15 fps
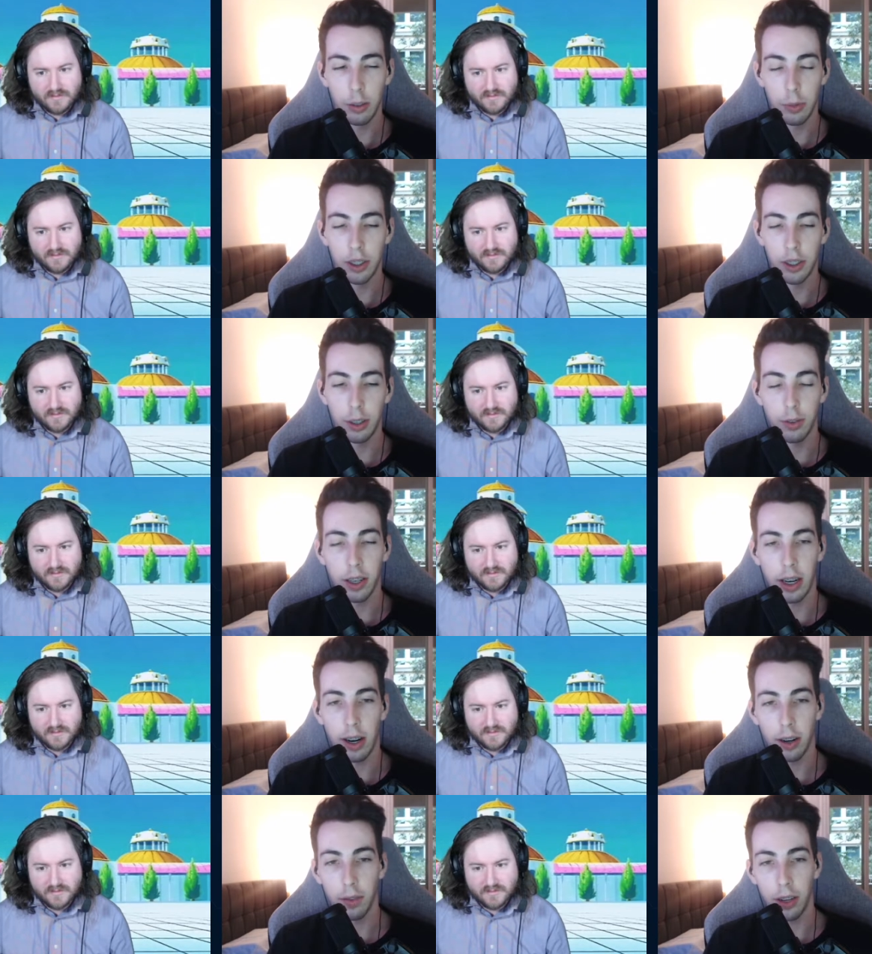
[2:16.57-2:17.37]
Speaker 1: almost shifted
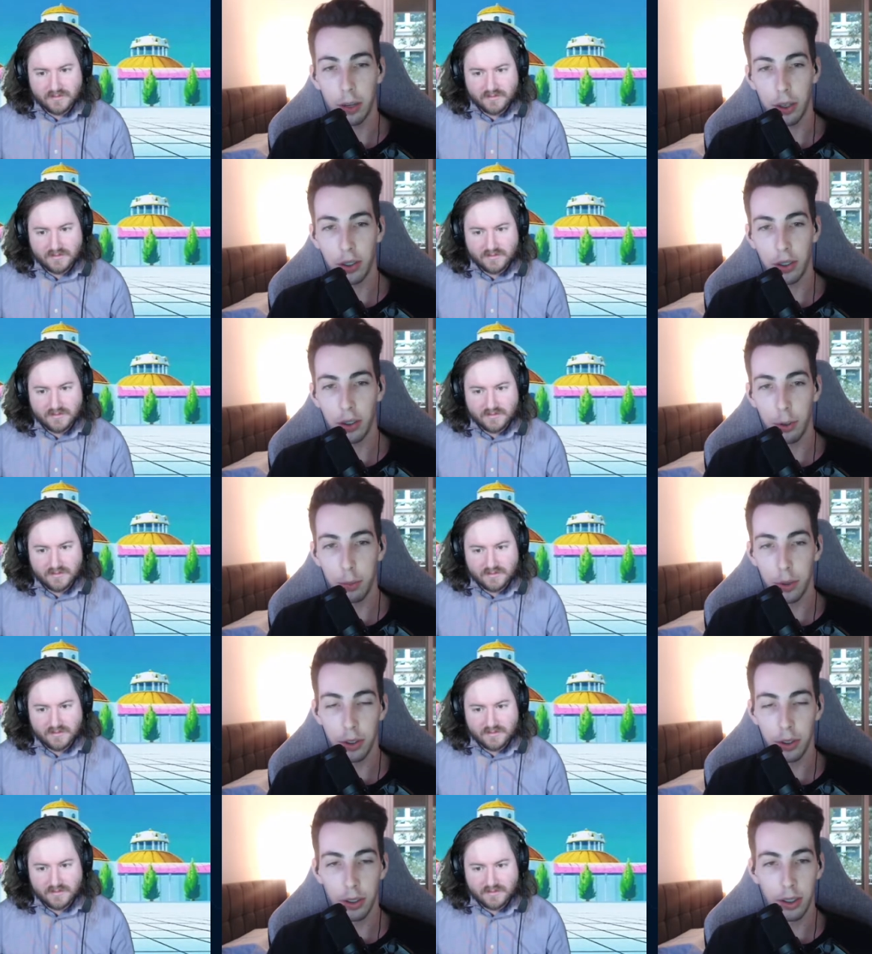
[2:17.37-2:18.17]
out of like my
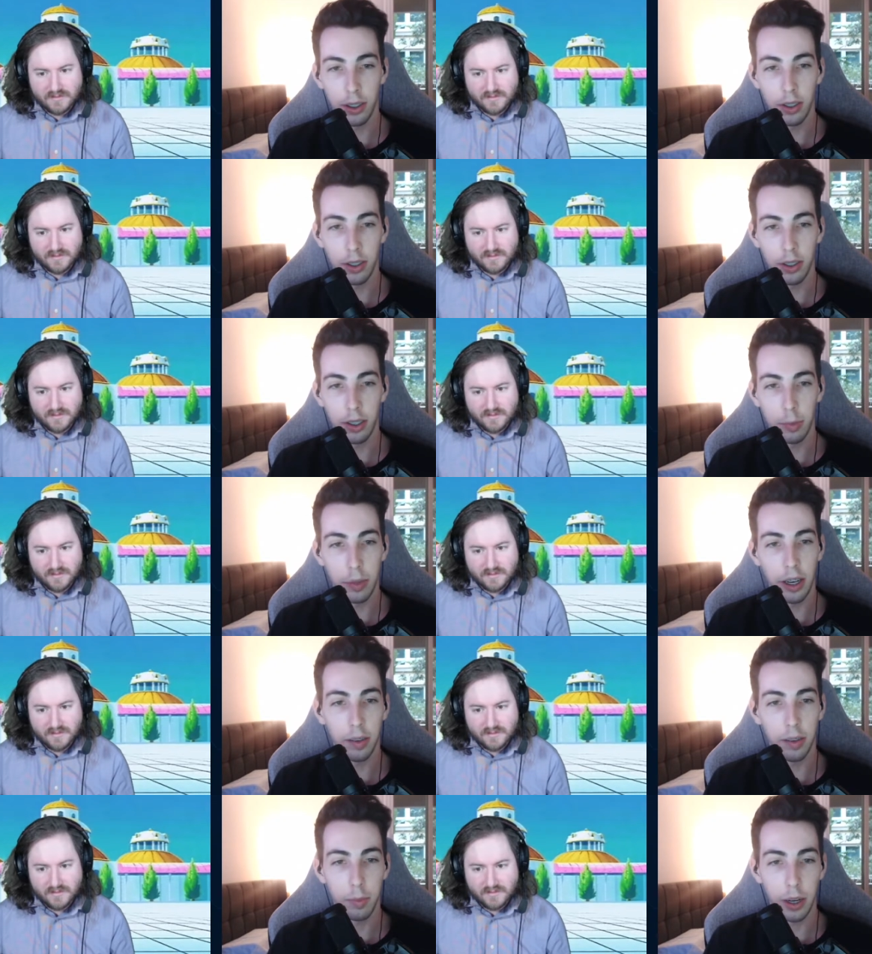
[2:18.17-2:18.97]
super
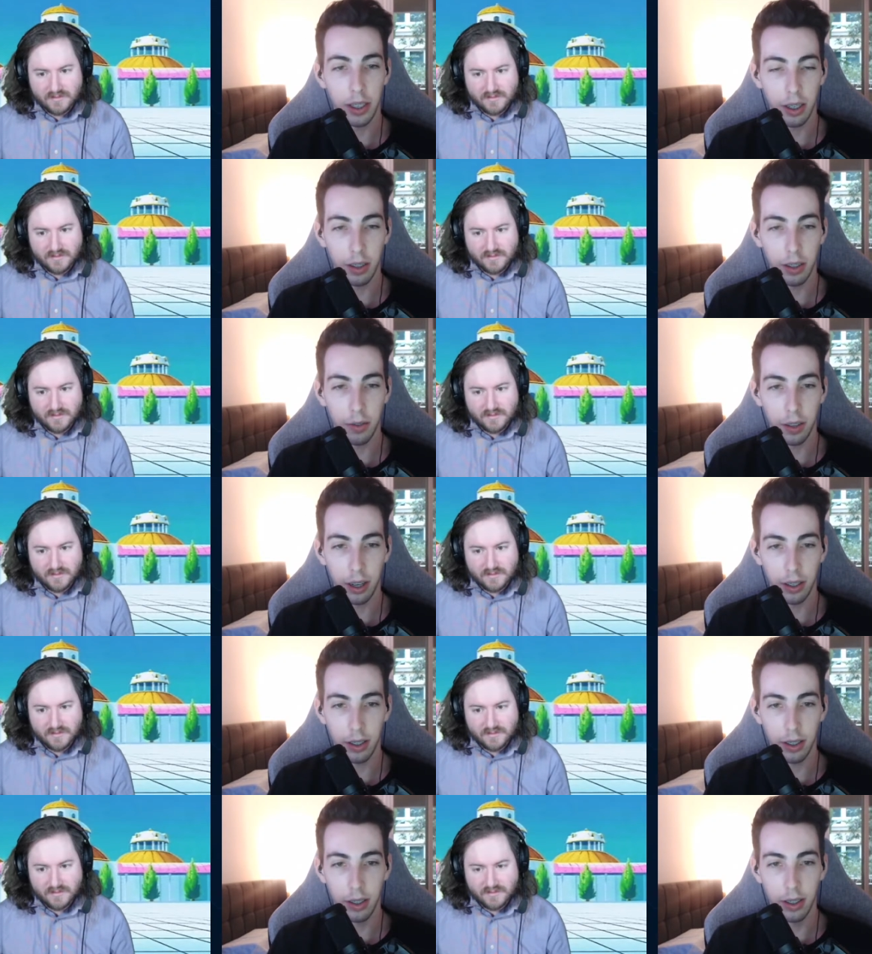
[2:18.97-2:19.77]
competitive mindset of like